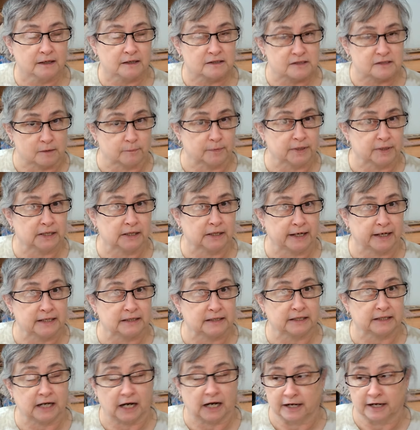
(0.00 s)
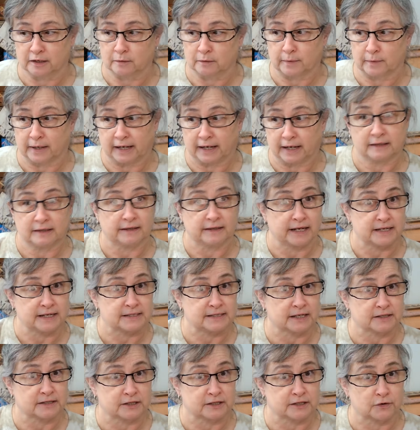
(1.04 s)
somebody liked the item and they
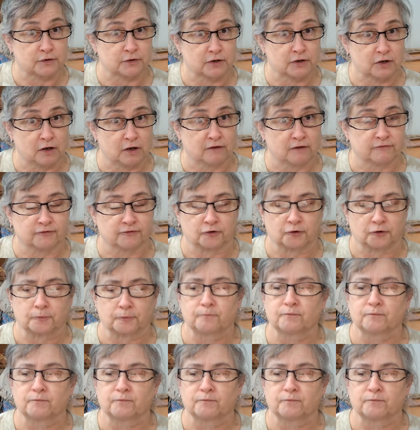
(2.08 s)
sent out an offer.